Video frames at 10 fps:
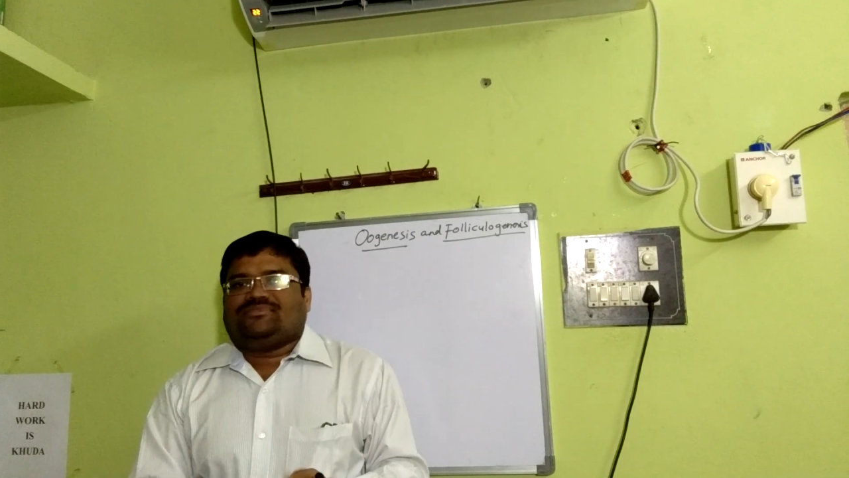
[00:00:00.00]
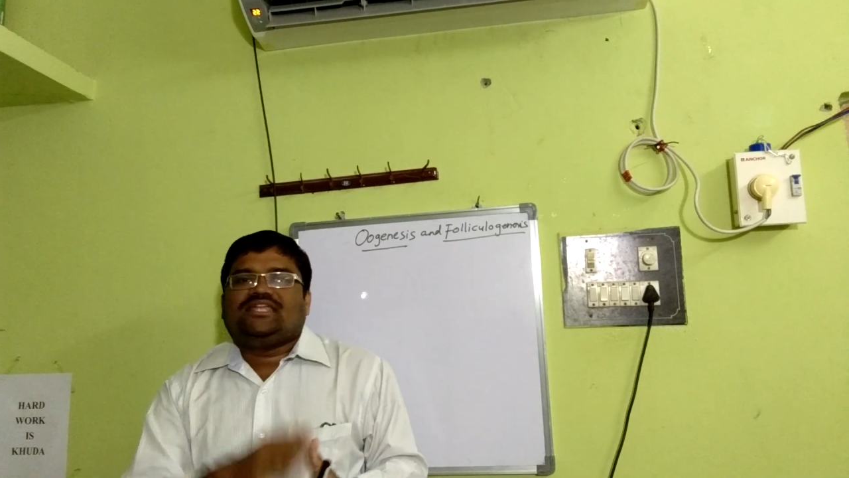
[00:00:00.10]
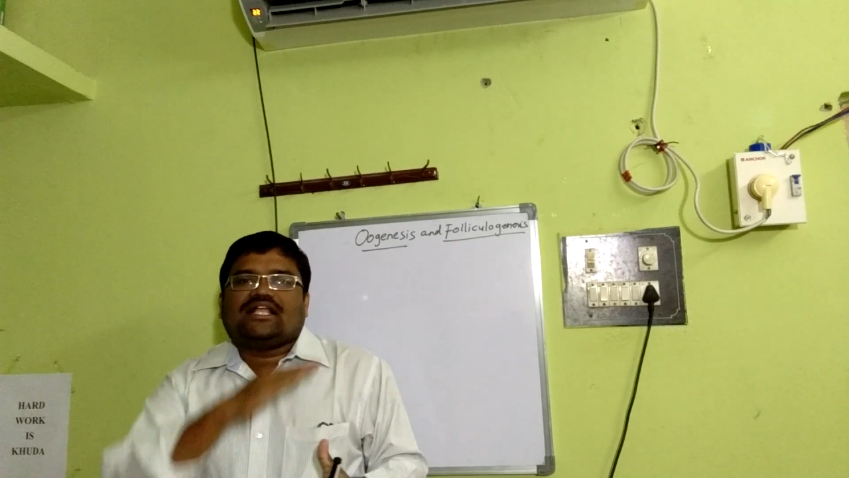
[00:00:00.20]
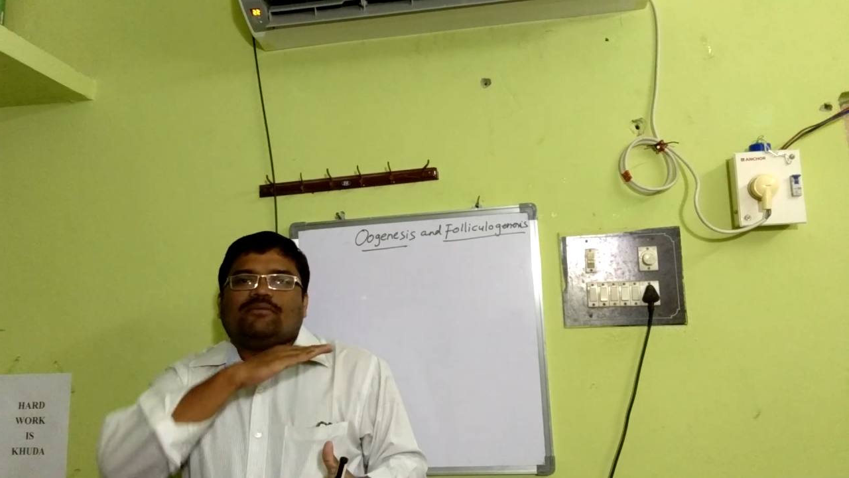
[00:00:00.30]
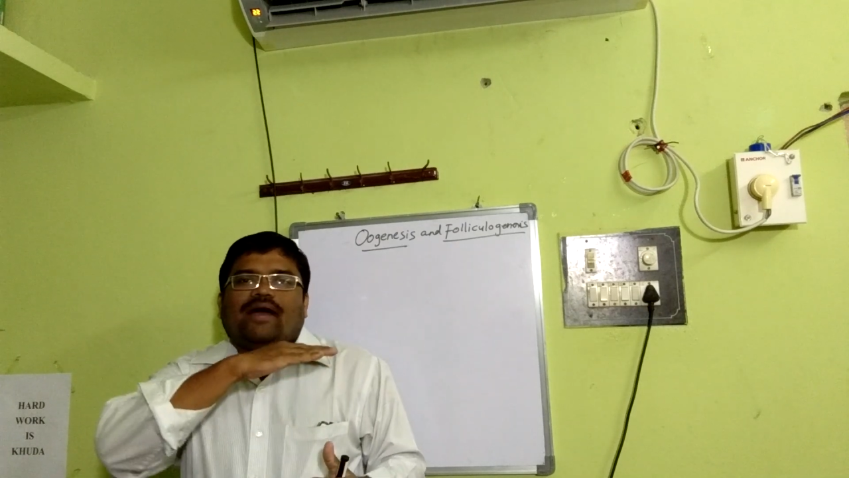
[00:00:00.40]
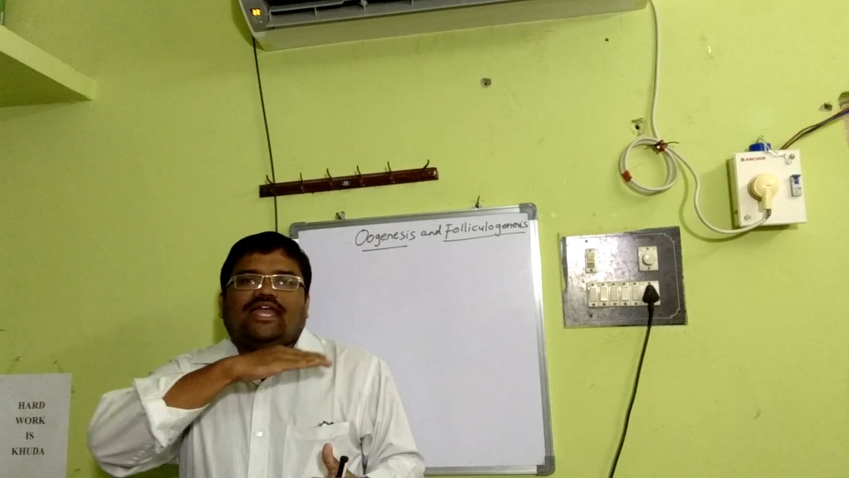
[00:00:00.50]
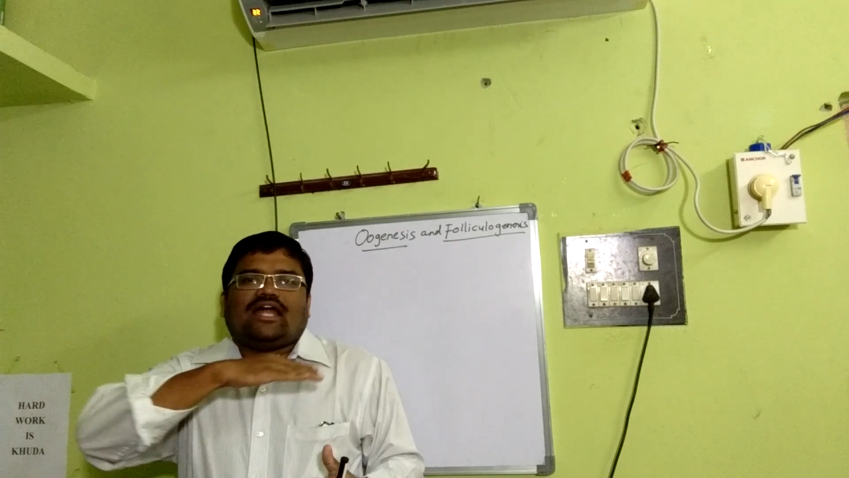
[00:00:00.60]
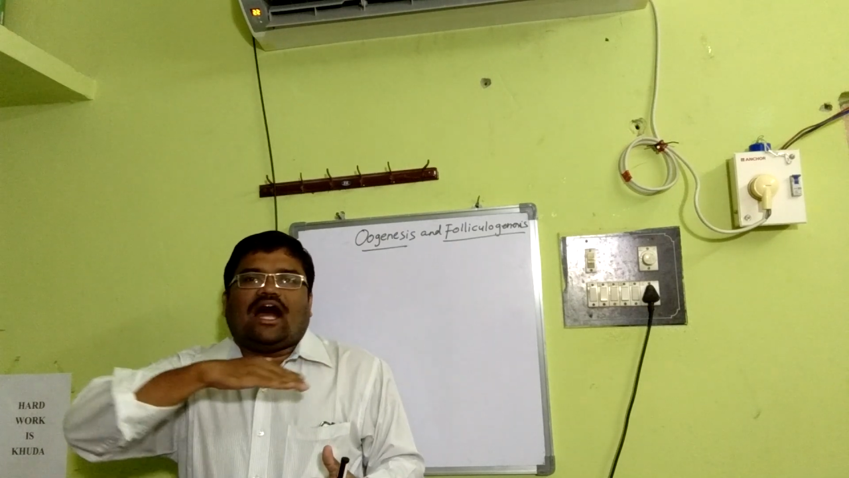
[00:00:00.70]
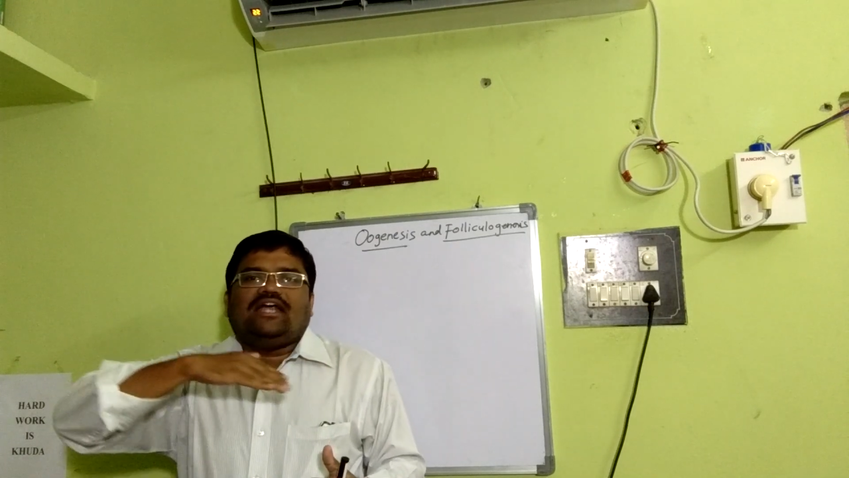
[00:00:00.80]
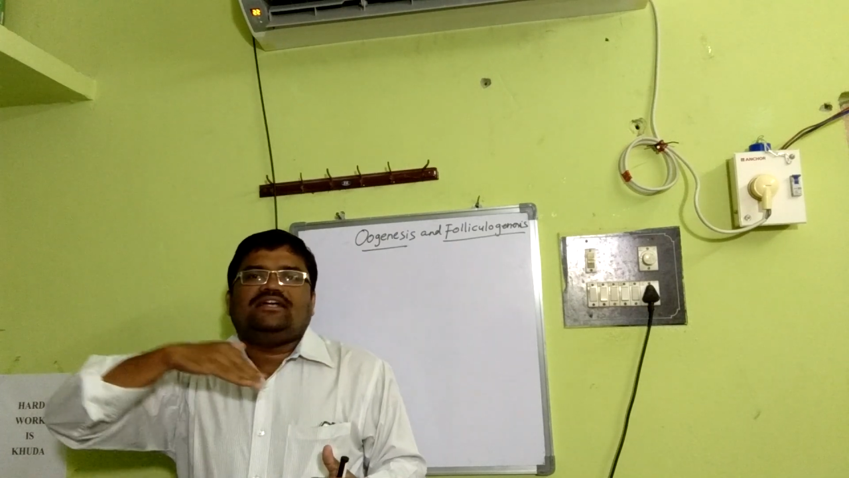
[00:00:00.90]
They
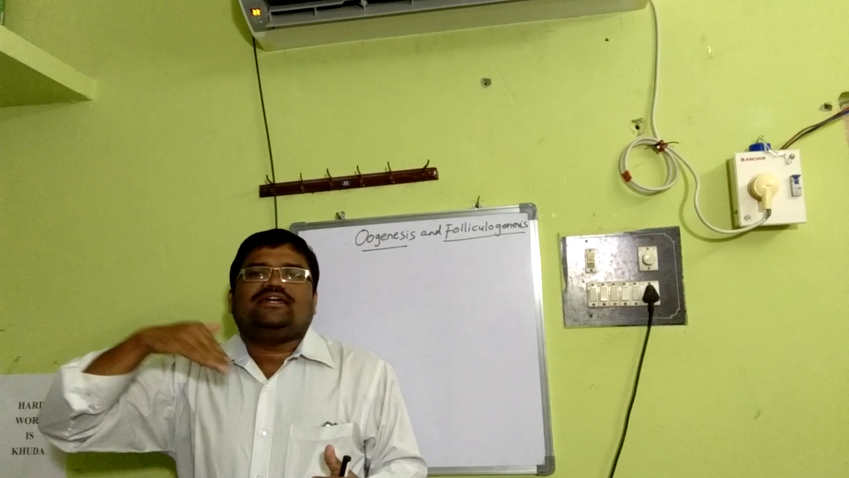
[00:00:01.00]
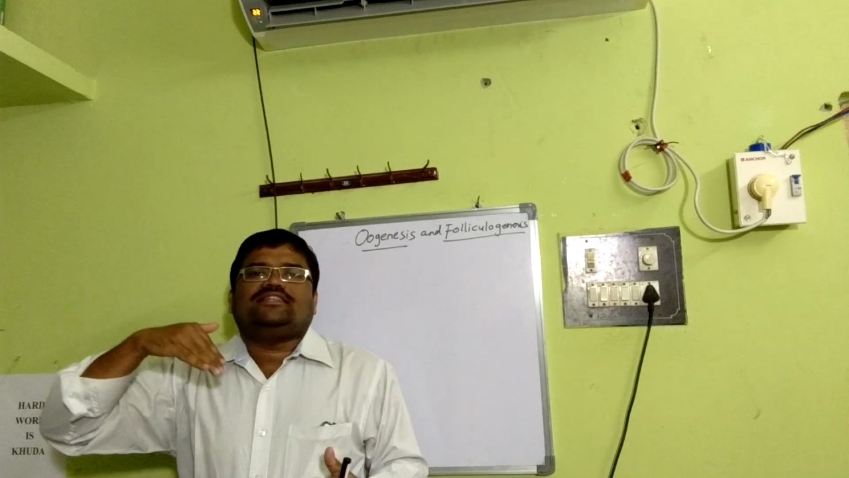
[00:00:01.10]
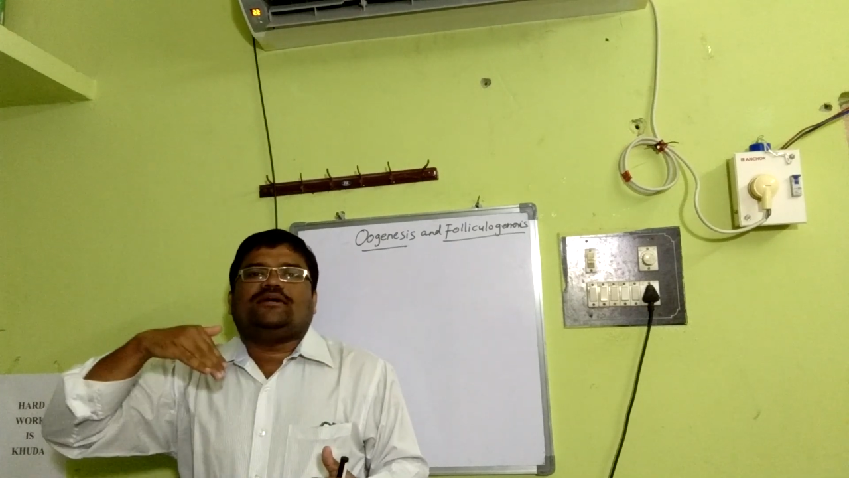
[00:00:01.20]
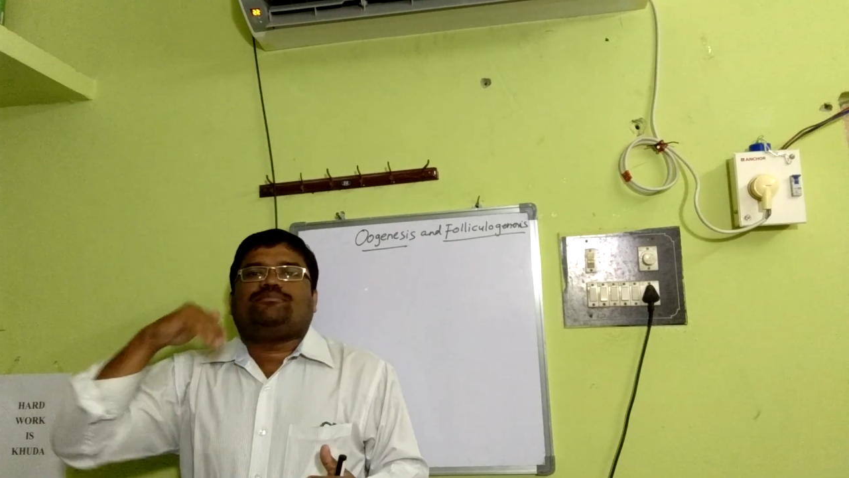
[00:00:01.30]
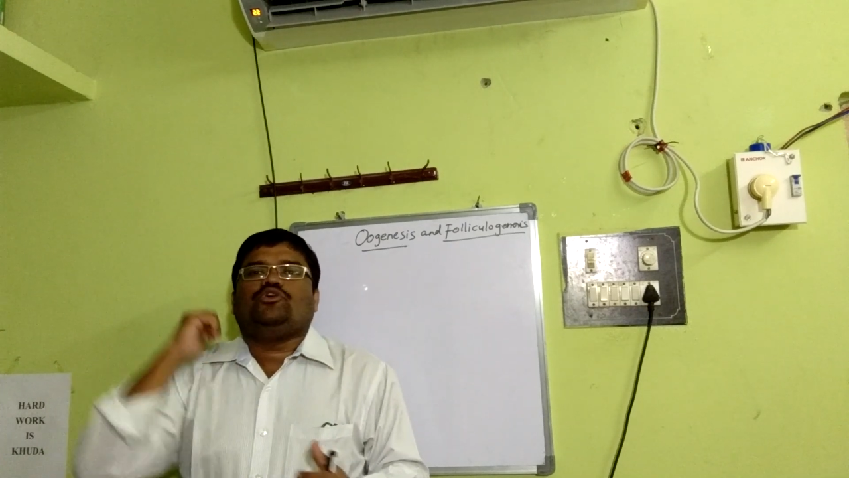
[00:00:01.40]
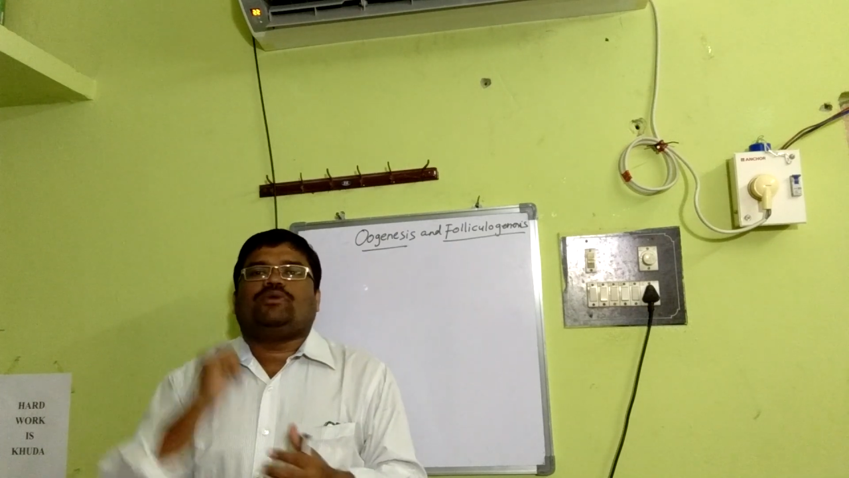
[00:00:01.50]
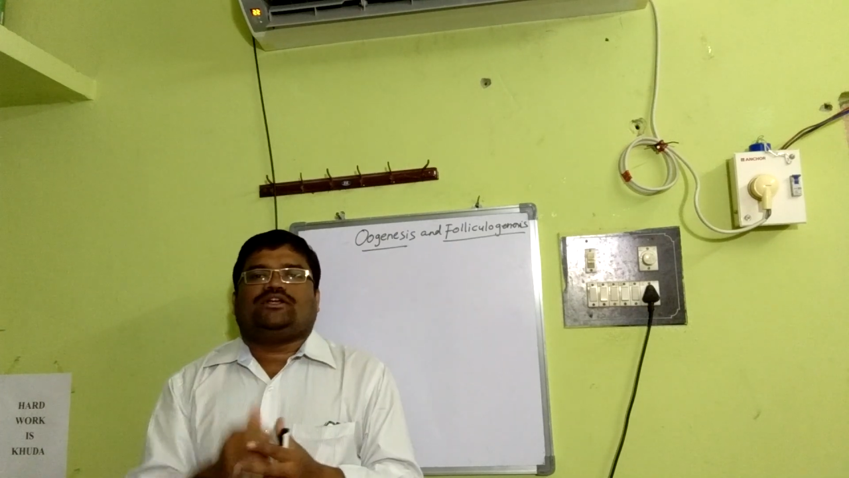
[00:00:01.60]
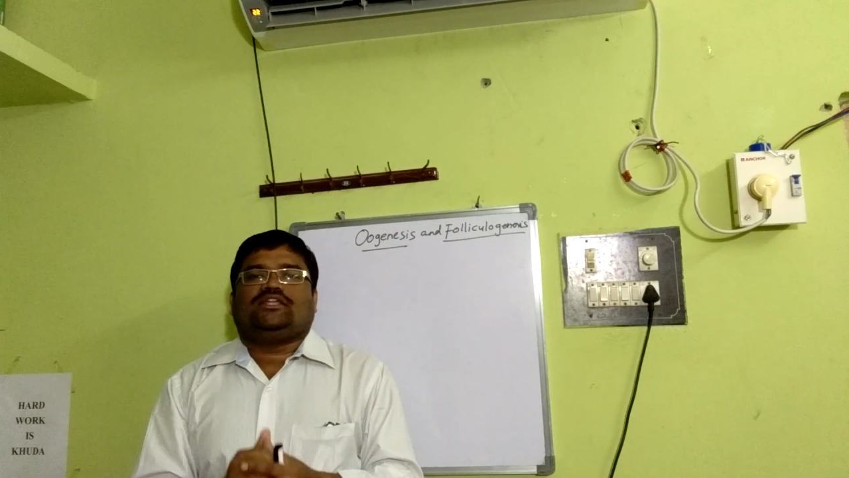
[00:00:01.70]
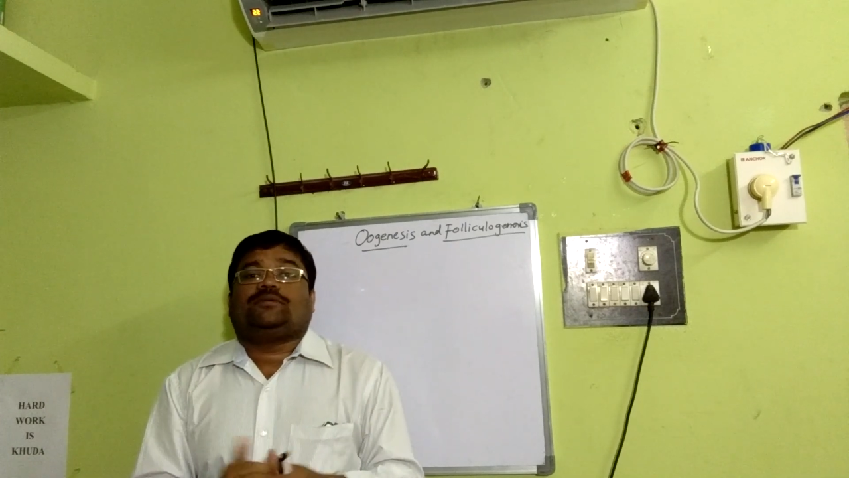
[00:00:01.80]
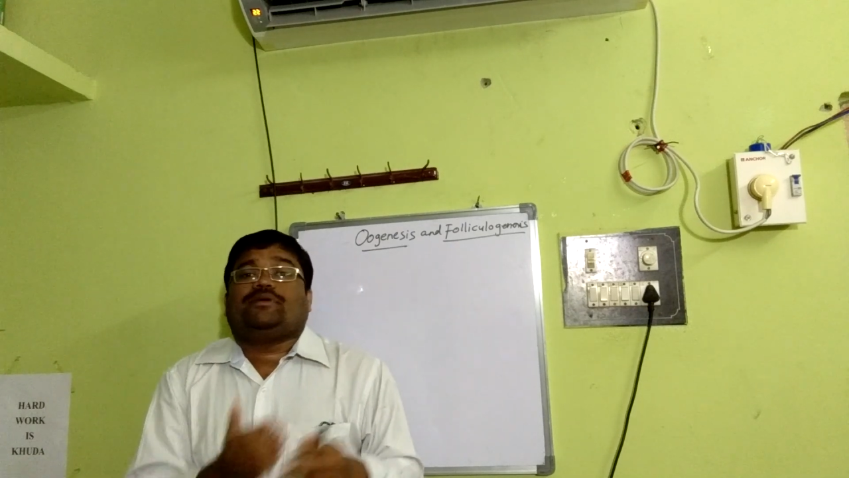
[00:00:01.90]
remain until the
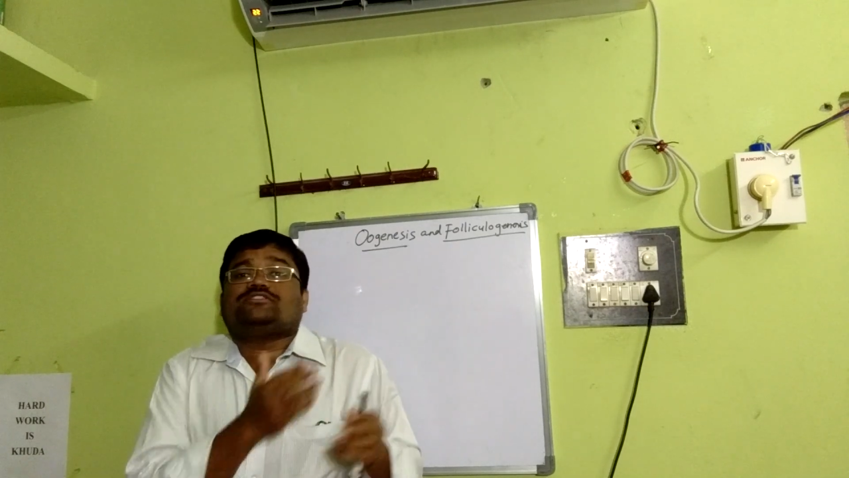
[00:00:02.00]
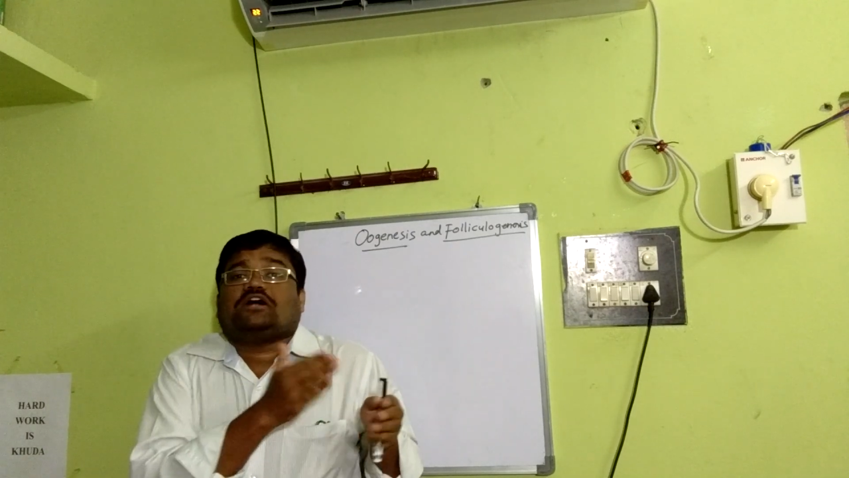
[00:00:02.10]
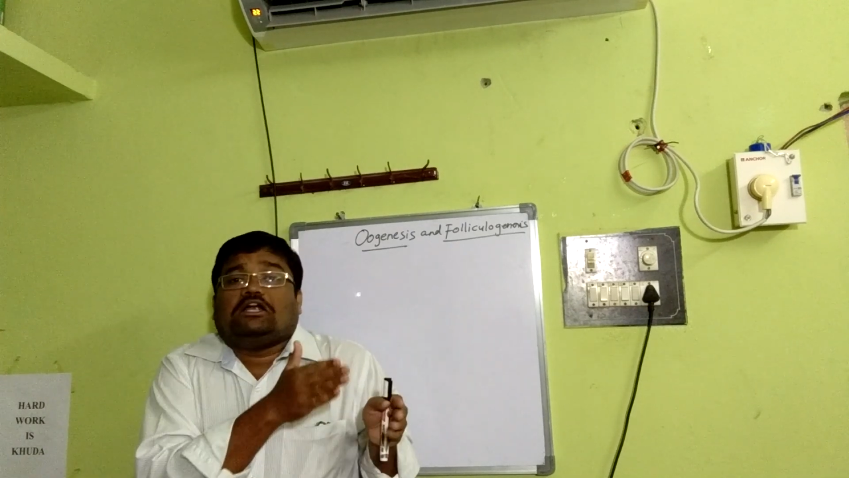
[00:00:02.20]
puberty, that means